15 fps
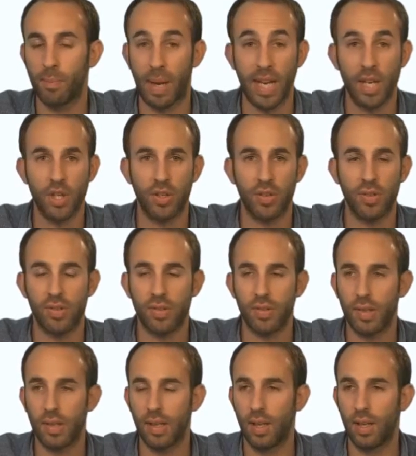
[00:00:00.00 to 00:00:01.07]

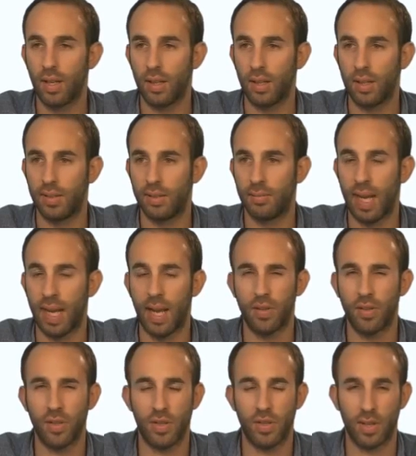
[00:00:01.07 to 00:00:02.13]
patience, how
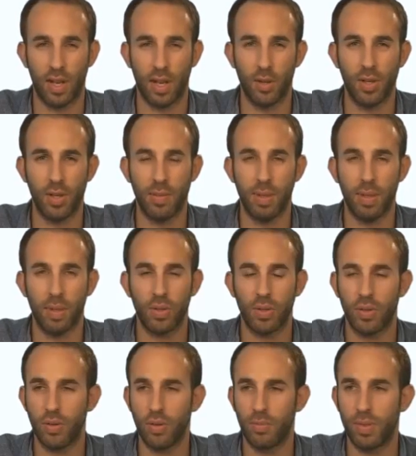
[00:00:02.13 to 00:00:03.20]
to slowly build
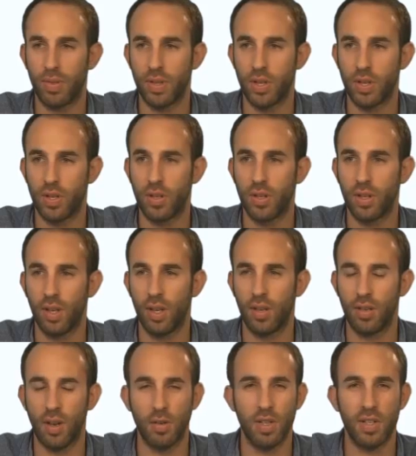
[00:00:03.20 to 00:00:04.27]
on your position.
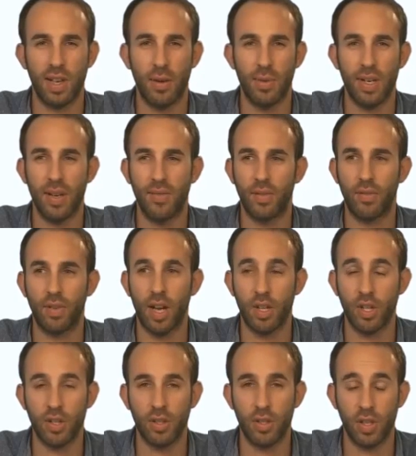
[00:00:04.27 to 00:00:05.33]
Notice how he never
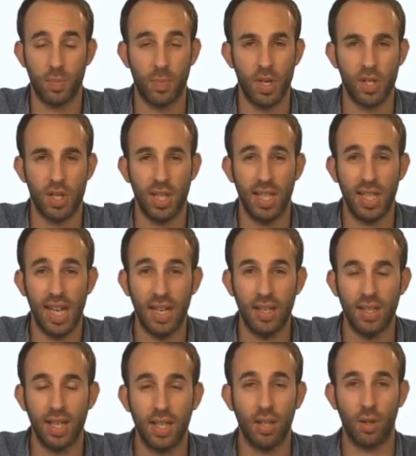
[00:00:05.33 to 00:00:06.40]
rushed, especially in the
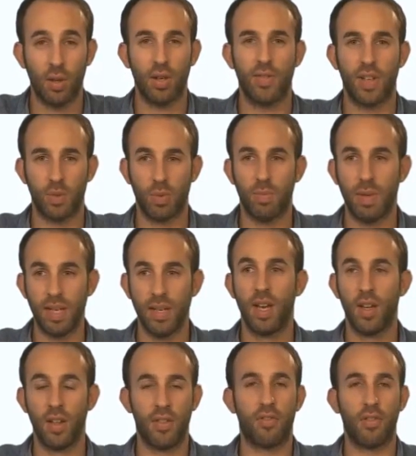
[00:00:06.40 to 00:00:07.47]
ending. A lot of us would be
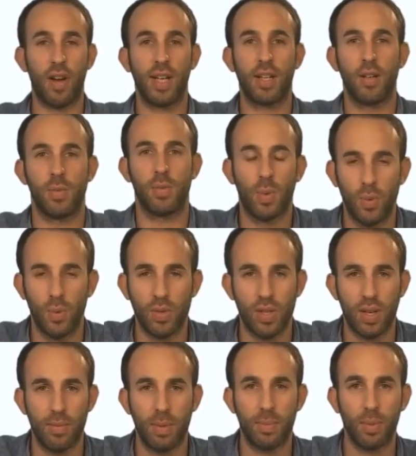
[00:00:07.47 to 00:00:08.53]
throwing those pawns
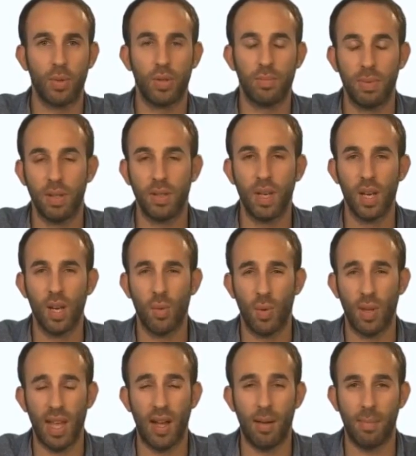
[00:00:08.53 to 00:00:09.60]
up the board, but
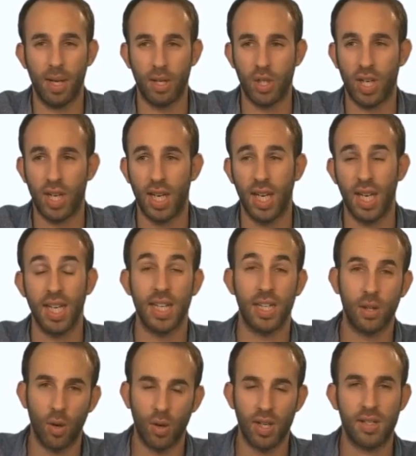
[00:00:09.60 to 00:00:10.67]
without much care. He
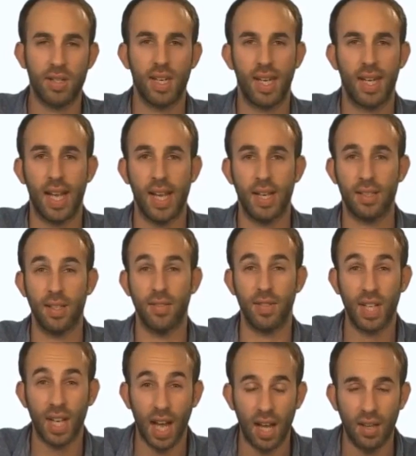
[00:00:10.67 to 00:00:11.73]
got his king
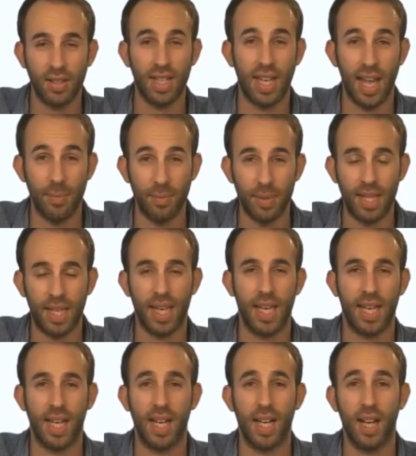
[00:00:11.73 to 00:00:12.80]
active, kept the
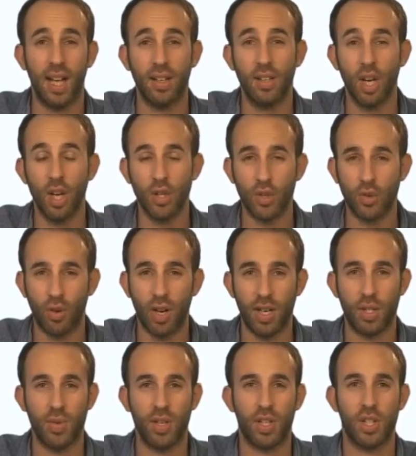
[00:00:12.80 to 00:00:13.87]
king cut,
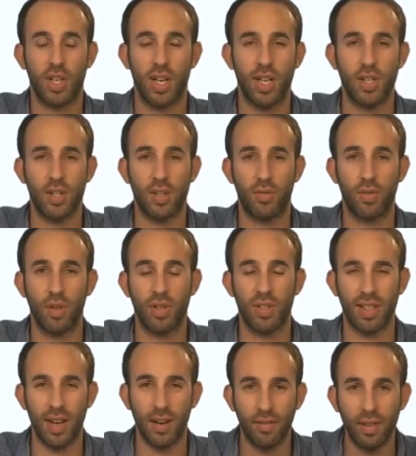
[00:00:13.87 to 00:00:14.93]
tried to exchange the
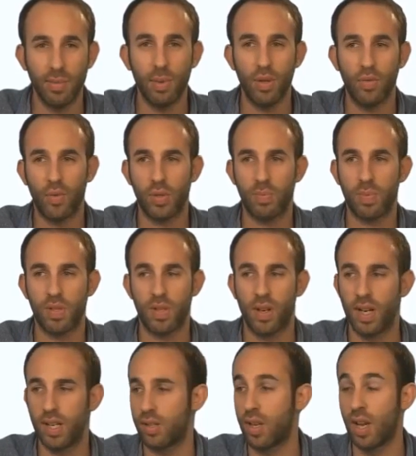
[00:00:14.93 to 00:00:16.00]
rooks. Every move was
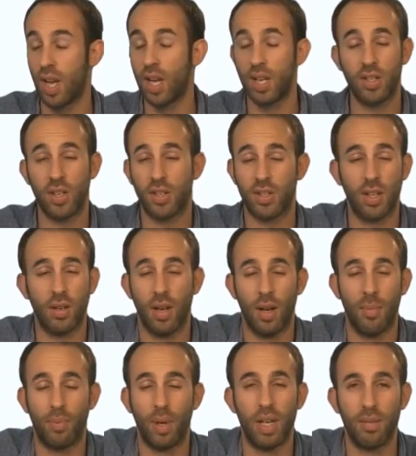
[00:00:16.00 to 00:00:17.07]
precise. Just
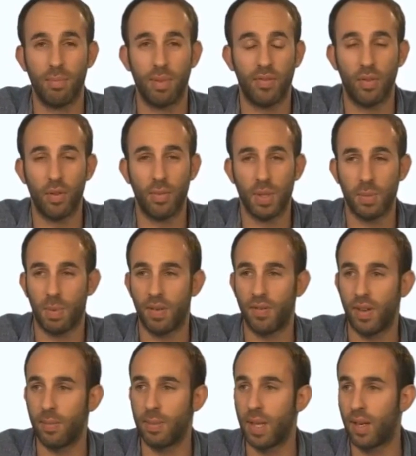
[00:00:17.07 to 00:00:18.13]
a brilliant performance by
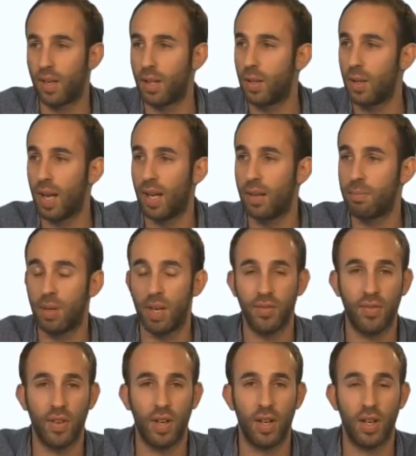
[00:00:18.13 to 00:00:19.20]
Fabiano, and by
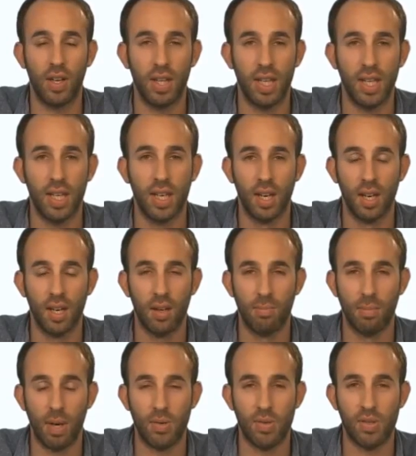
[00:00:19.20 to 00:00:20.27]
far the
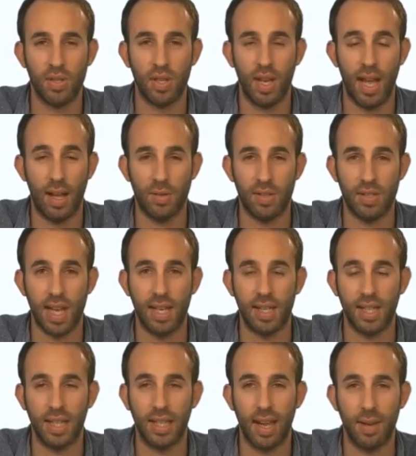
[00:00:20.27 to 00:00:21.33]
most
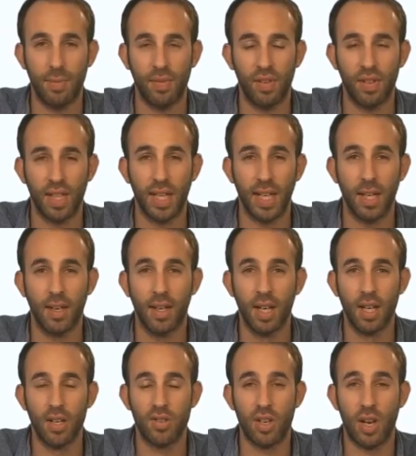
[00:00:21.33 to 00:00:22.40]
outstanding game of the day.
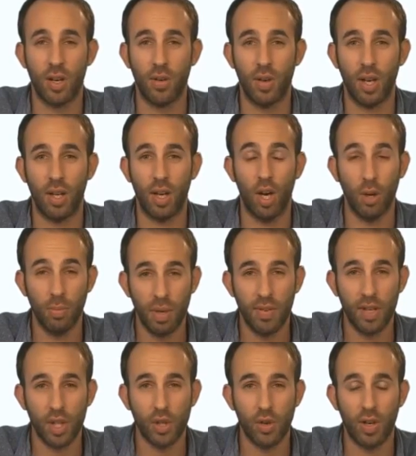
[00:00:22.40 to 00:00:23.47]
So, hope you've
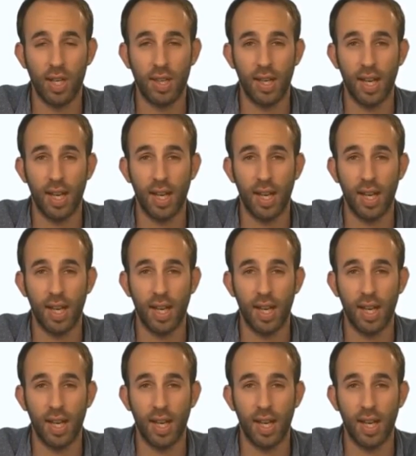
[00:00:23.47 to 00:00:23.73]
enjoyed